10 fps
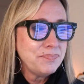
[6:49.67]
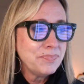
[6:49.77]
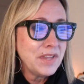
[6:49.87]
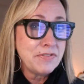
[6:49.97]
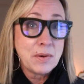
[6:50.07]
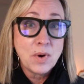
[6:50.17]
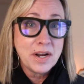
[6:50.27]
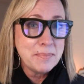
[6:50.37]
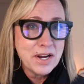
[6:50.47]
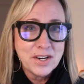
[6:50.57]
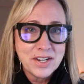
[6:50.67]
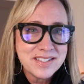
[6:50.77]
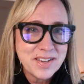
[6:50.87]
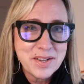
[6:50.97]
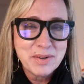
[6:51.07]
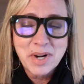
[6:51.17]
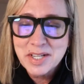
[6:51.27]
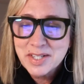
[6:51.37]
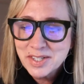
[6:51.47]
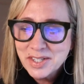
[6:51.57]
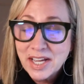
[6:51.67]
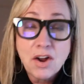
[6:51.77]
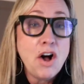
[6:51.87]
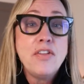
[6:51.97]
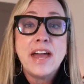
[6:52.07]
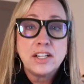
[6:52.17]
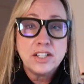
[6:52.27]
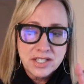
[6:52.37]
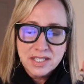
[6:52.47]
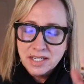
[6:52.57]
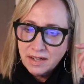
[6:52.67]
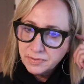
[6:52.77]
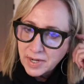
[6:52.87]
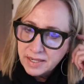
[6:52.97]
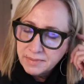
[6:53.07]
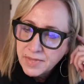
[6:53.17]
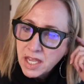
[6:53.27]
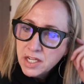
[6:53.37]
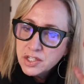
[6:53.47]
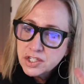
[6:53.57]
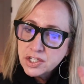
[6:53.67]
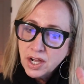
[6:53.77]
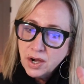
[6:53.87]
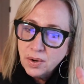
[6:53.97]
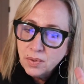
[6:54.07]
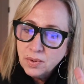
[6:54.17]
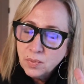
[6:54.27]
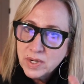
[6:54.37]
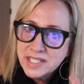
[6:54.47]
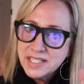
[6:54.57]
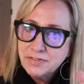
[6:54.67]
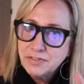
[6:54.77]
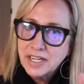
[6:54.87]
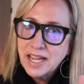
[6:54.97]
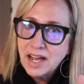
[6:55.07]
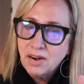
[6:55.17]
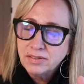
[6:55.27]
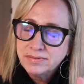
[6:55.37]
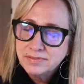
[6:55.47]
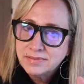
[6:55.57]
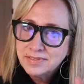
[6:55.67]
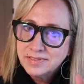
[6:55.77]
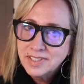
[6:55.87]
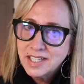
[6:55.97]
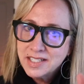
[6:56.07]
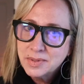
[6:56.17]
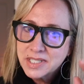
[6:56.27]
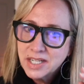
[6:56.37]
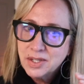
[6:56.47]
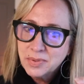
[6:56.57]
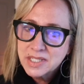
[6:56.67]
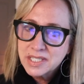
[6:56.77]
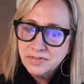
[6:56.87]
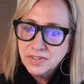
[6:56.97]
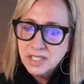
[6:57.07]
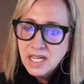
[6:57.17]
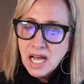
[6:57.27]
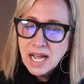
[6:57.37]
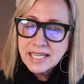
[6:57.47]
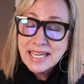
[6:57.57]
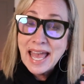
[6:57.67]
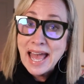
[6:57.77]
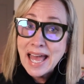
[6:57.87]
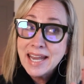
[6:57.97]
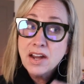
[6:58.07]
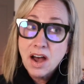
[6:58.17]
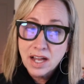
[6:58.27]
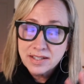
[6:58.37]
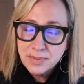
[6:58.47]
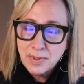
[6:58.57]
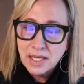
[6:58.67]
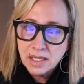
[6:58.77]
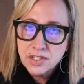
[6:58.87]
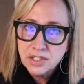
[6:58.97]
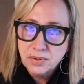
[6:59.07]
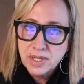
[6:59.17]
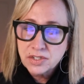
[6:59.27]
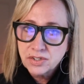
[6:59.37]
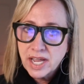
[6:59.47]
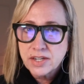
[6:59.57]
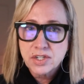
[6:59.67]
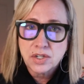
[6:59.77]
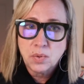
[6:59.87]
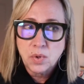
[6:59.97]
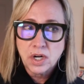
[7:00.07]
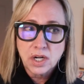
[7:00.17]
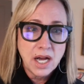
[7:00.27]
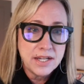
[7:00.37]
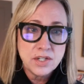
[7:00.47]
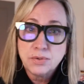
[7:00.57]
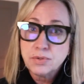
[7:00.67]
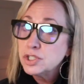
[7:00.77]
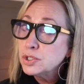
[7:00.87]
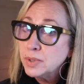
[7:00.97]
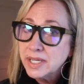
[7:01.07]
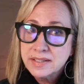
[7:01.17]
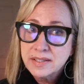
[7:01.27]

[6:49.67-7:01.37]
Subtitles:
if they want Americans on their roster and all that good stuff, right? So, what's different now? I will tell you what's different. I cannot speak to international work. I don't do it.